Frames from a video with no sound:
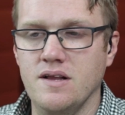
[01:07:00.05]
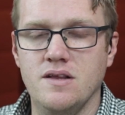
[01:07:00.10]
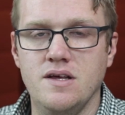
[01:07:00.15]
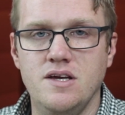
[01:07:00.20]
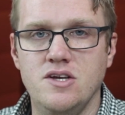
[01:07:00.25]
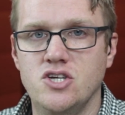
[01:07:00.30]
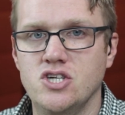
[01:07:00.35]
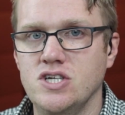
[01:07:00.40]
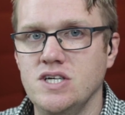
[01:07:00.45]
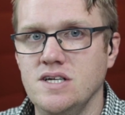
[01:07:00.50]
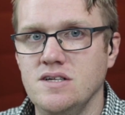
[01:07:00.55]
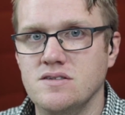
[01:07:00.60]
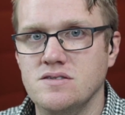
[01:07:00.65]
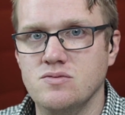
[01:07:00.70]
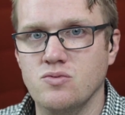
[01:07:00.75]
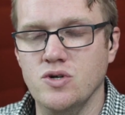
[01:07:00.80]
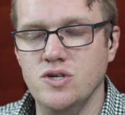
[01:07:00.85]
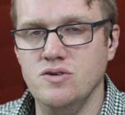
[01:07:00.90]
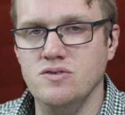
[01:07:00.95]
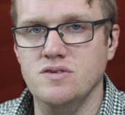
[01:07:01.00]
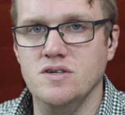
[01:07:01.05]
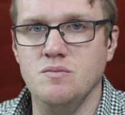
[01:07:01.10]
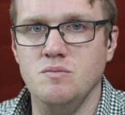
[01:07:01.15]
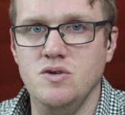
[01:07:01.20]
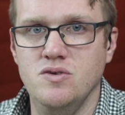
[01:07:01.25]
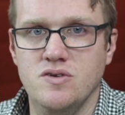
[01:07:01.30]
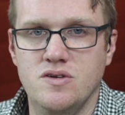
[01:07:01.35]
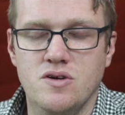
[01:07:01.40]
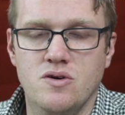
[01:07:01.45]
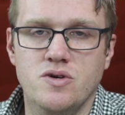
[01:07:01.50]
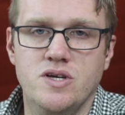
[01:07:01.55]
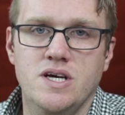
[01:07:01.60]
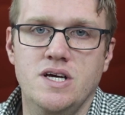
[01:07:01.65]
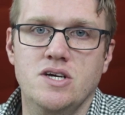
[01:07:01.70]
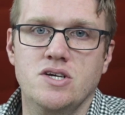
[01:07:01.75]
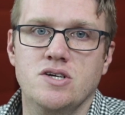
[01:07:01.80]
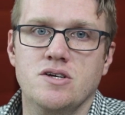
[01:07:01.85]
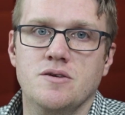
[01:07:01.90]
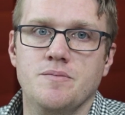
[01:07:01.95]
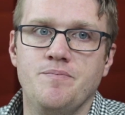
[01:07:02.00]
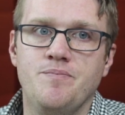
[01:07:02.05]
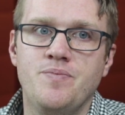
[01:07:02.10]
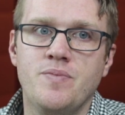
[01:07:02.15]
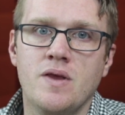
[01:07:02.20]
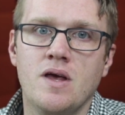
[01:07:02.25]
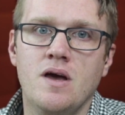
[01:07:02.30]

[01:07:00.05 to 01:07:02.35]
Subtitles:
lead sheets. We're using music notation.